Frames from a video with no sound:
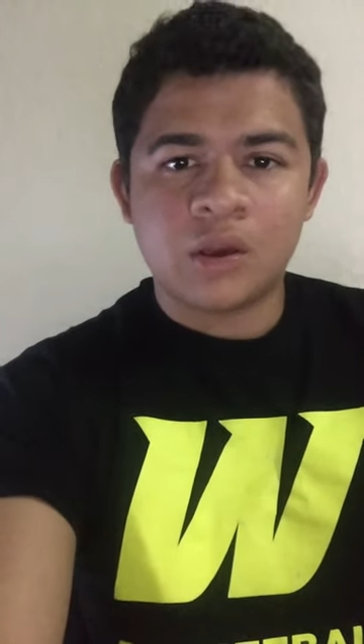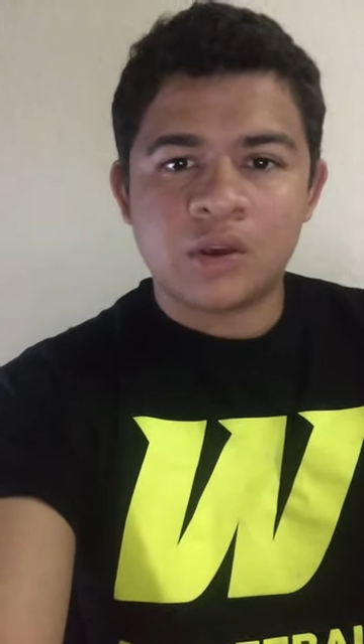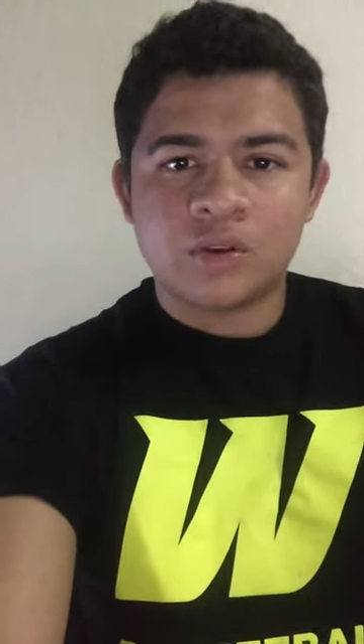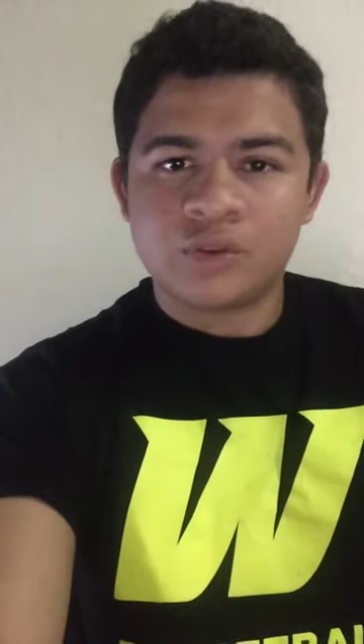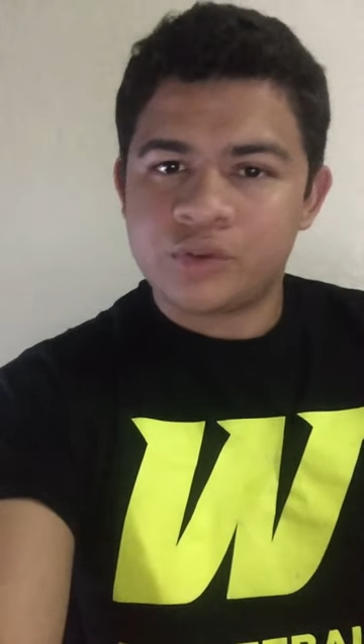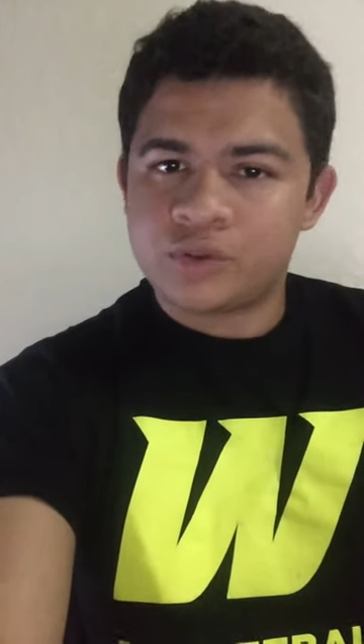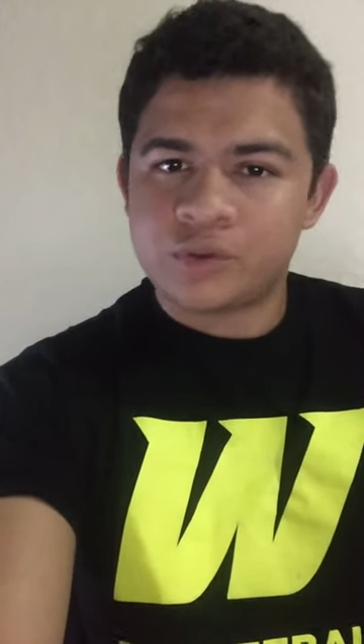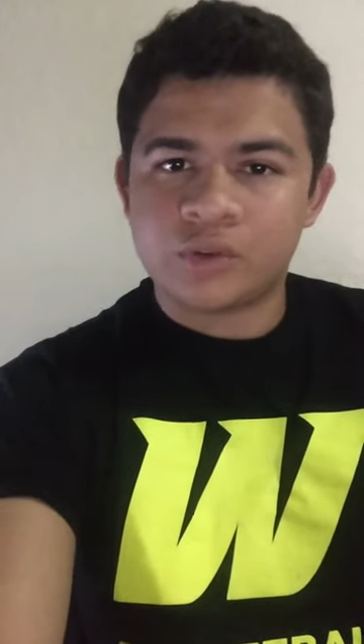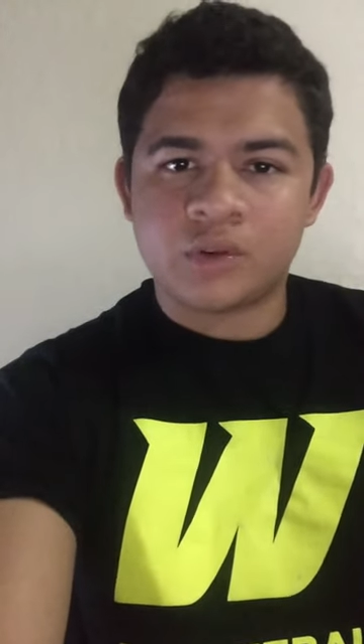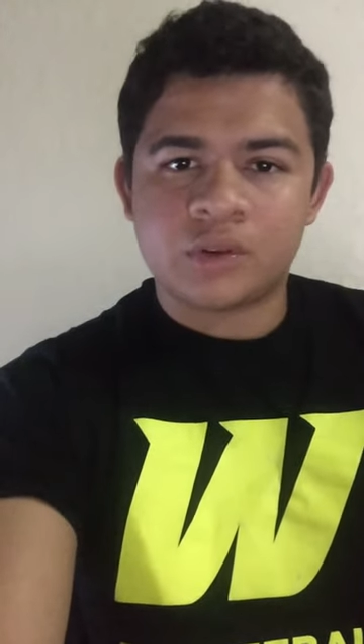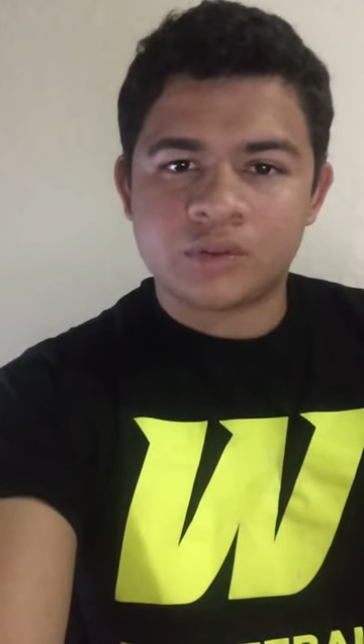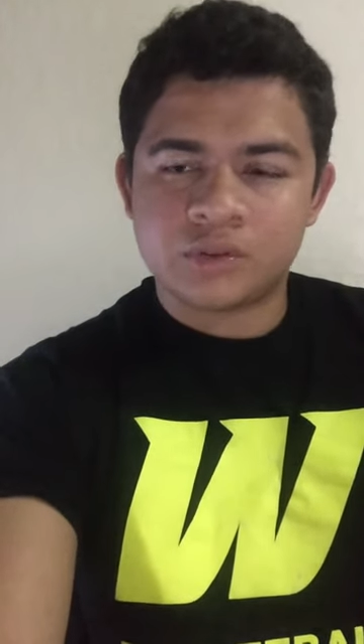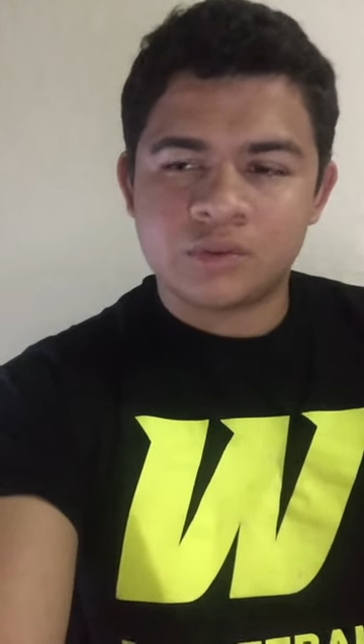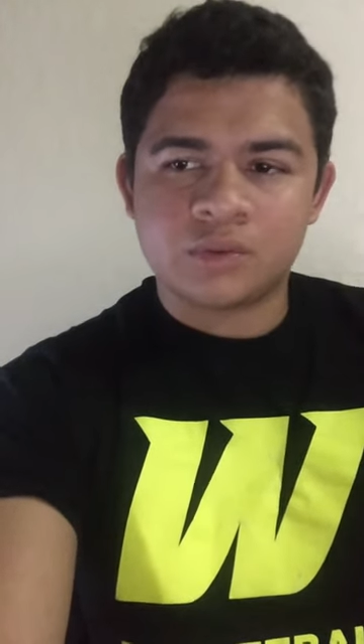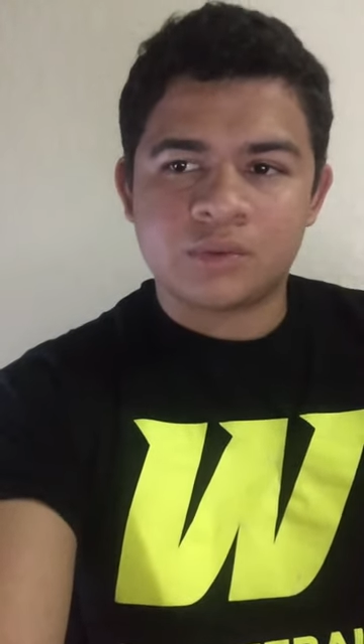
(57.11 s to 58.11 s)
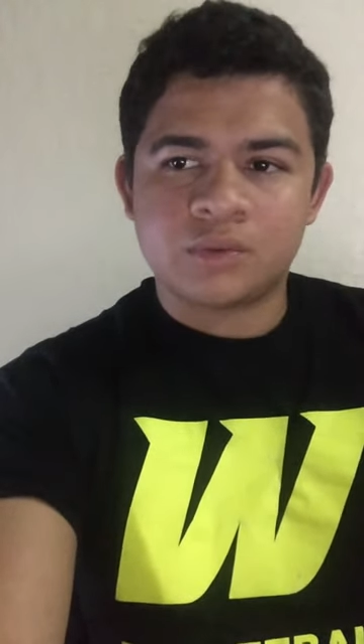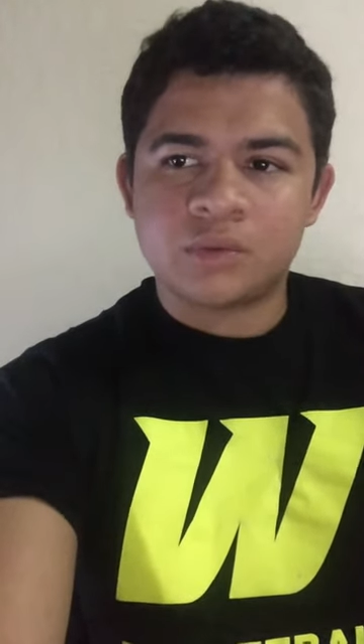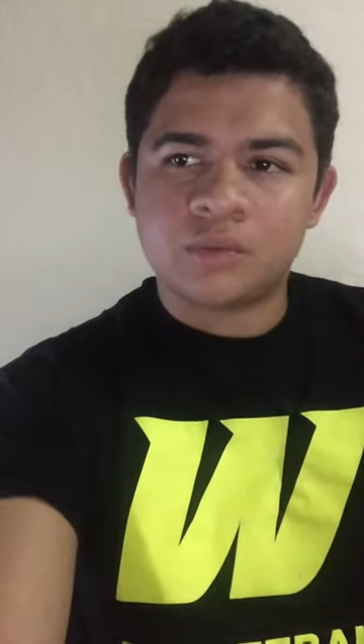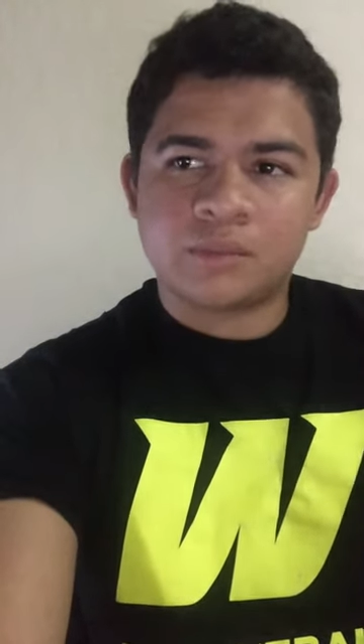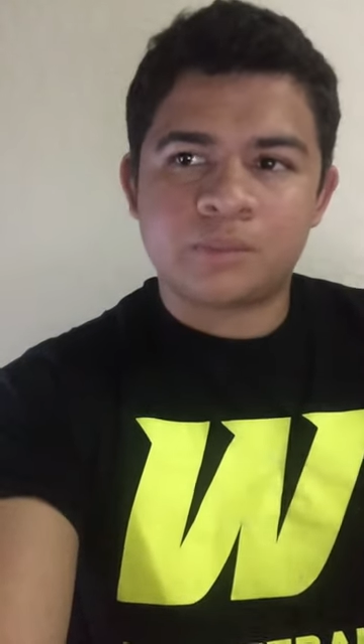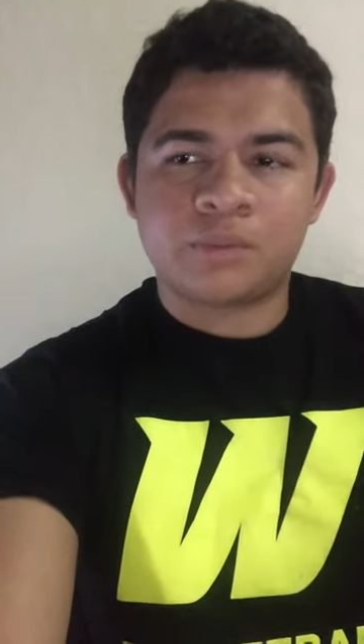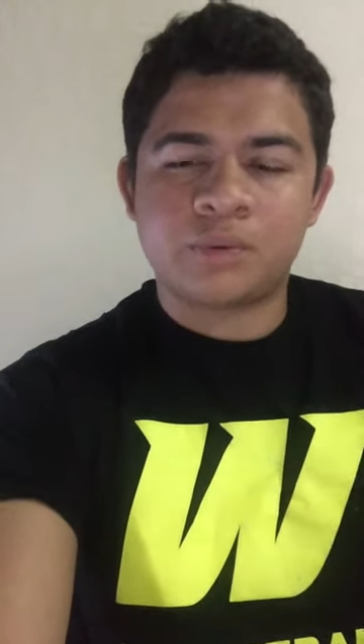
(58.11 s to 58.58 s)
you should also
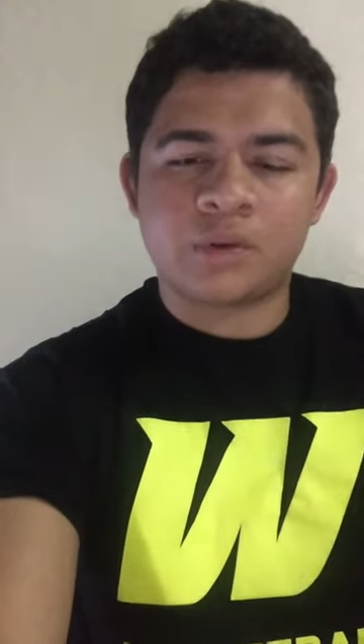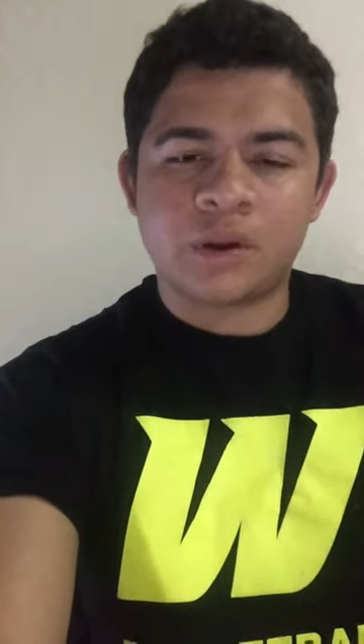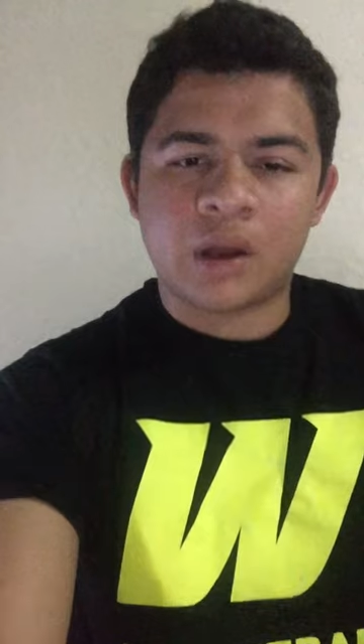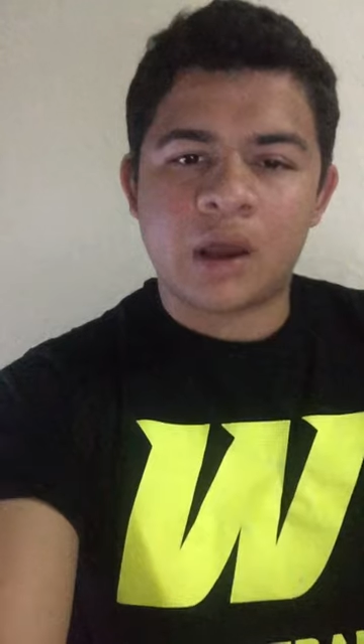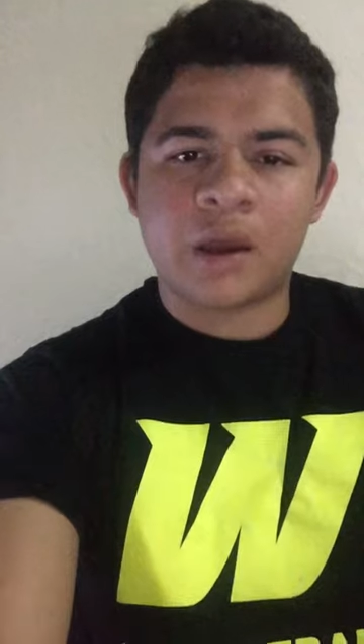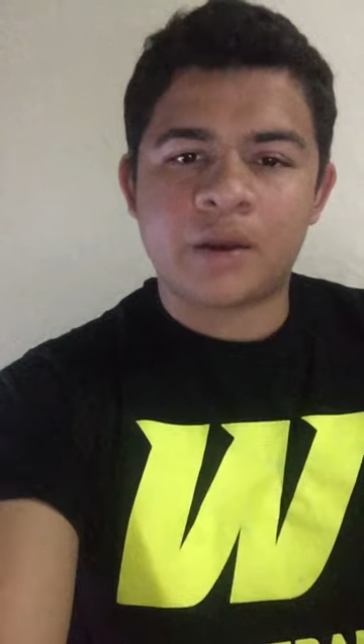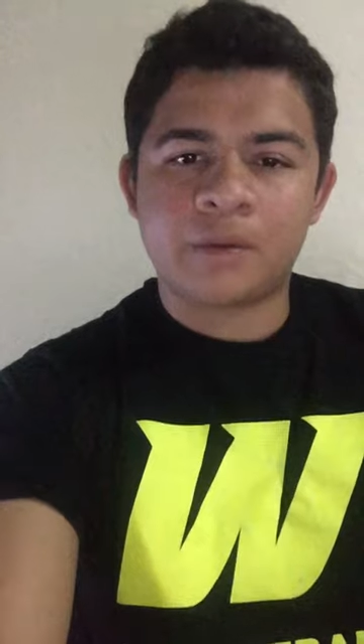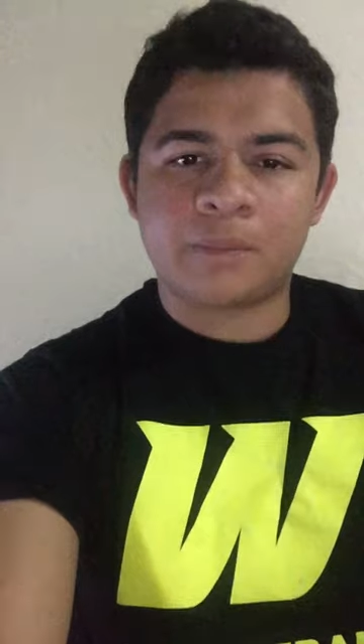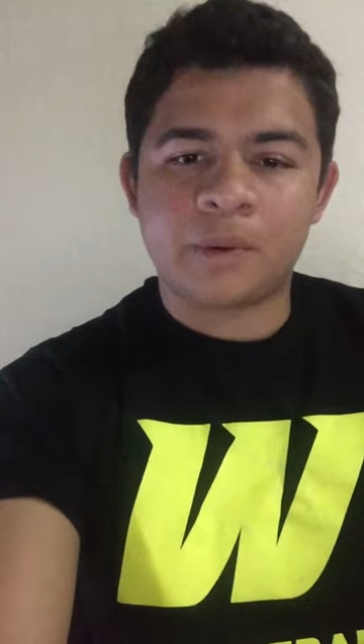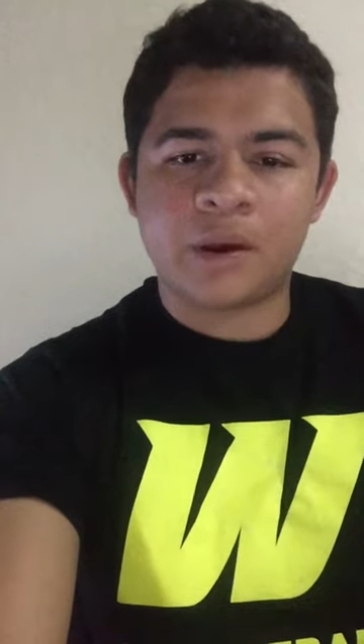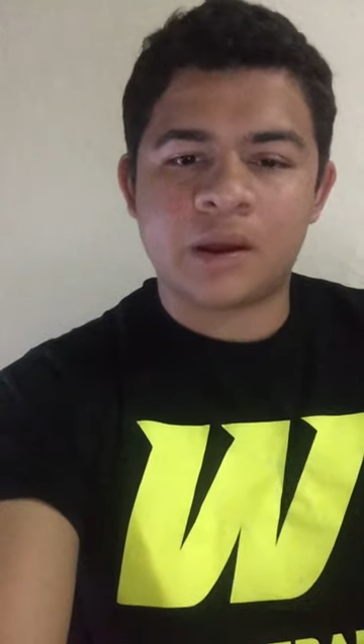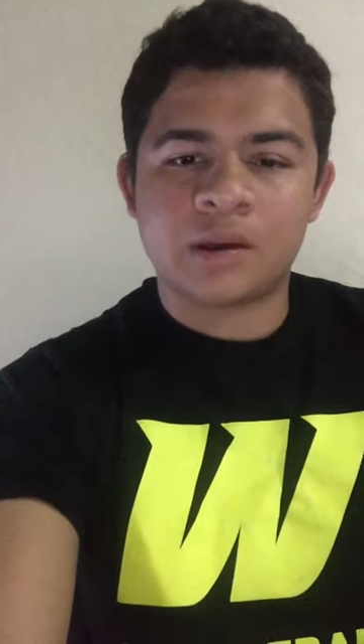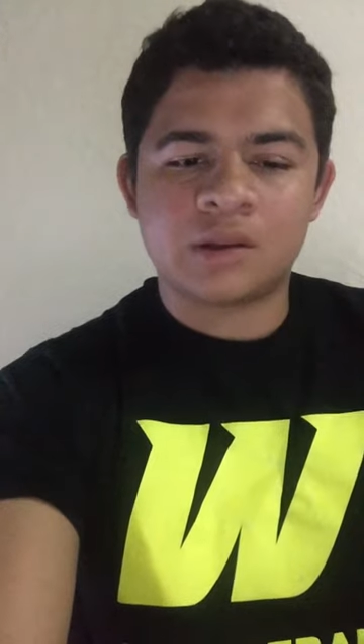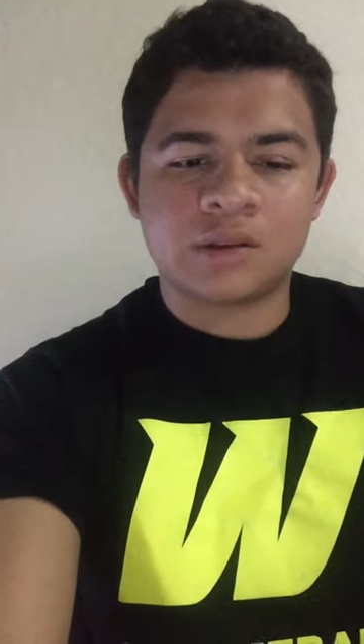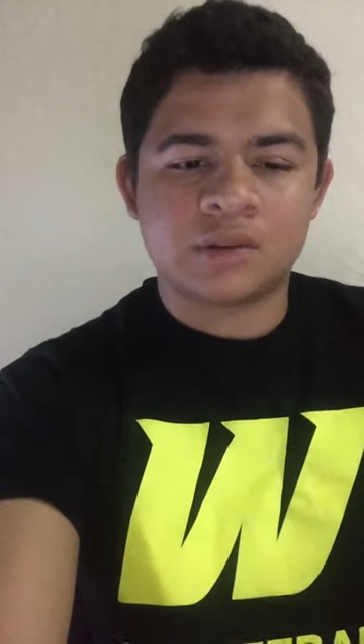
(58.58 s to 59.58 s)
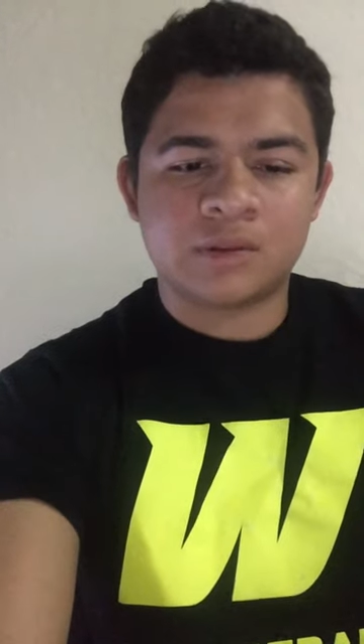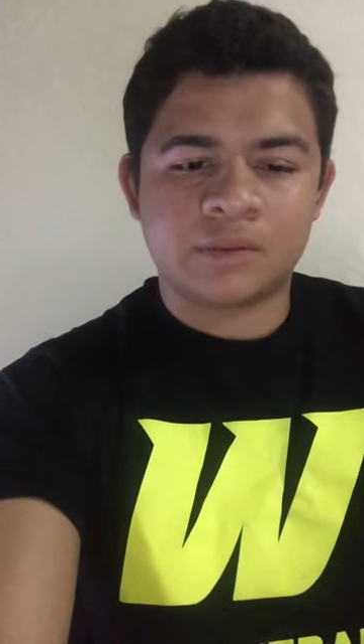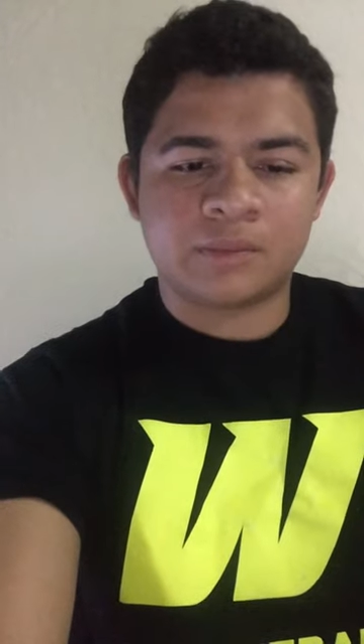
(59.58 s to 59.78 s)
put a higher price.